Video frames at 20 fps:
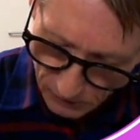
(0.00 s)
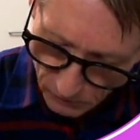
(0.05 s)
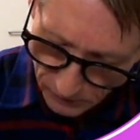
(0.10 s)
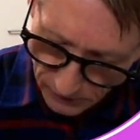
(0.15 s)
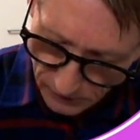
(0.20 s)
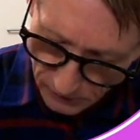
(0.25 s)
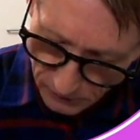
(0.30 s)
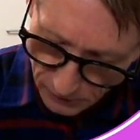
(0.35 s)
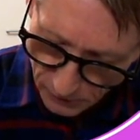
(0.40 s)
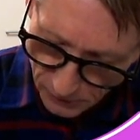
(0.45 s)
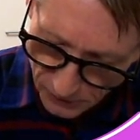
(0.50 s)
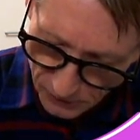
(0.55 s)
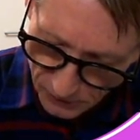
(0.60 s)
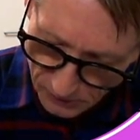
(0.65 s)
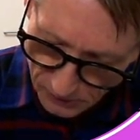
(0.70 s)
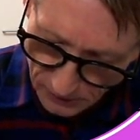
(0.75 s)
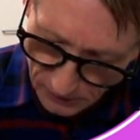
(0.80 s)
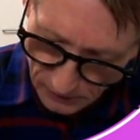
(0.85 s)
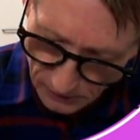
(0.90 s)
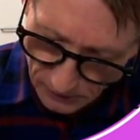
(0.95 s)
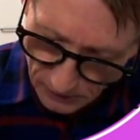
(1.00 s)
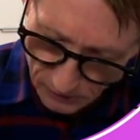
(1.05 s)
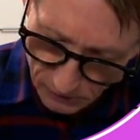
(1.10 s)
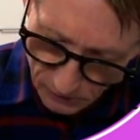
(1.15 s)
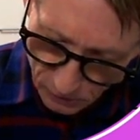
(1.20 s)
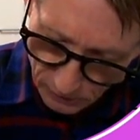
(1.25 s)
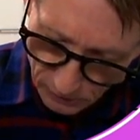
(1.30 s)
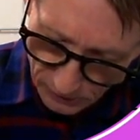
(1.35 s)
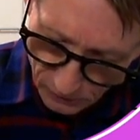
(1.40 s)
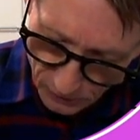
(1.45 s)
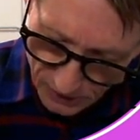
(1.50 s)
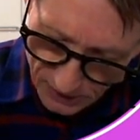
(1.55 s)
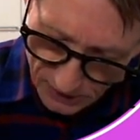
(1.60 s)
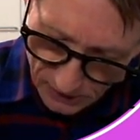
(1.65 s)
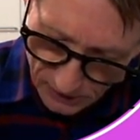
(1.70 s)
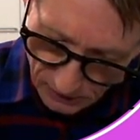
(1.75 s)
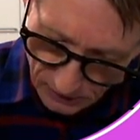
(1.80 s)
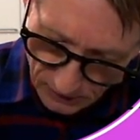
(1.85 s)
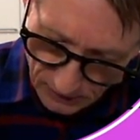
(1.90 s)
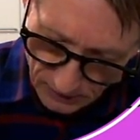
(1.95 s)
we're going to do those two little
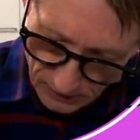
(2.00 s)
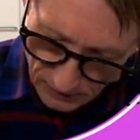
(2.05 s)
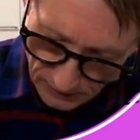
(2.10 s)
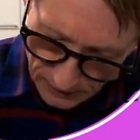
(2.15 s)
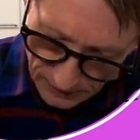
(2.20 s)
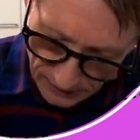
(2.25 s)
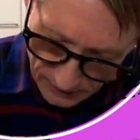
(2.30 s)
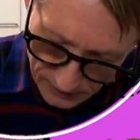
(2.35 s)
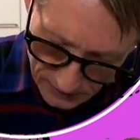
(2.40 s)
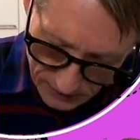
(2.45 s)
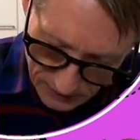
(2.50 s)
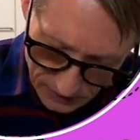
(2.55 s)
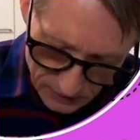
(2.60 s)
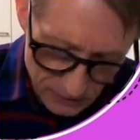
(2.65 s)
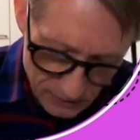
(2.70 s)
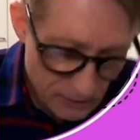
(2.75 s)
slits